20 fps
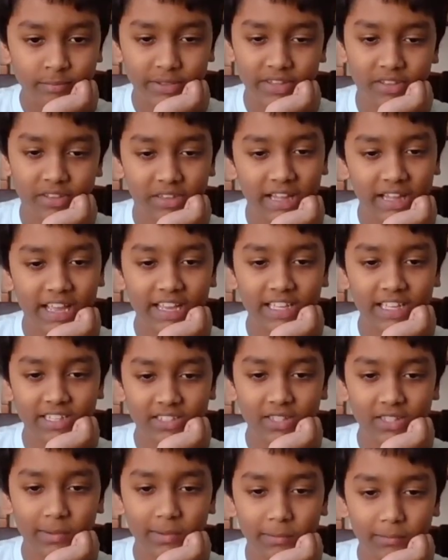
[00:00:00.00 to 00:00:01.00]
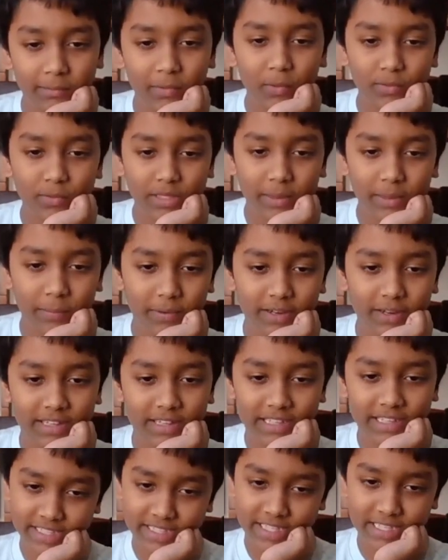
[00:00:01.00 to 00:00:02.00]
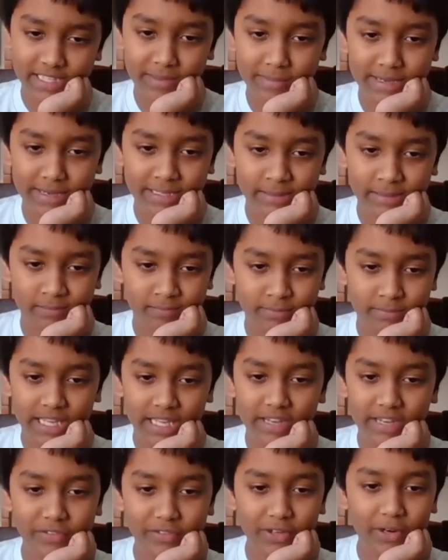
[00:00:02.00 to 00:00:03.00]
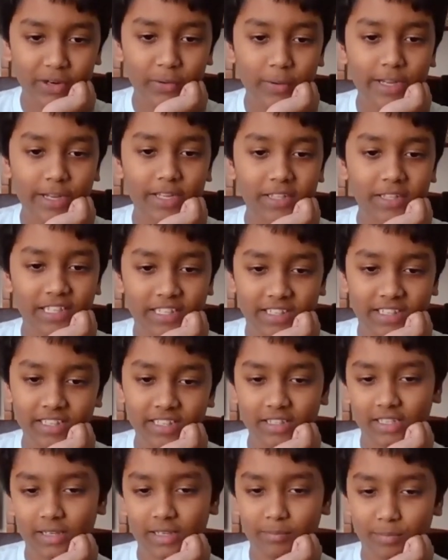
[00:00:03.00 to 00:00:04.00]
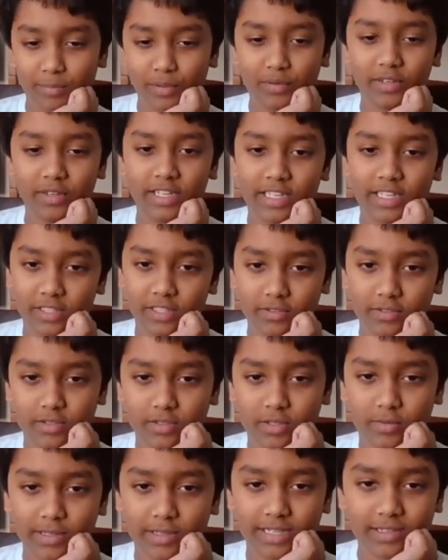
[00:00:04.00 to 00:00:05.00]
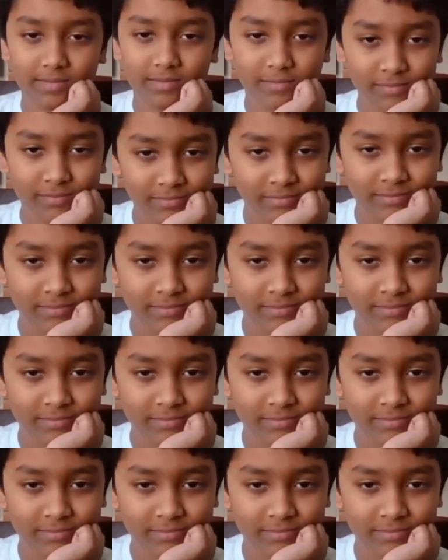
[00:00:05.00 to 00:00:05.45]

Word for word: but the lag's the only part that's kind of bad. But after a while, I think the computer gets used to it. When your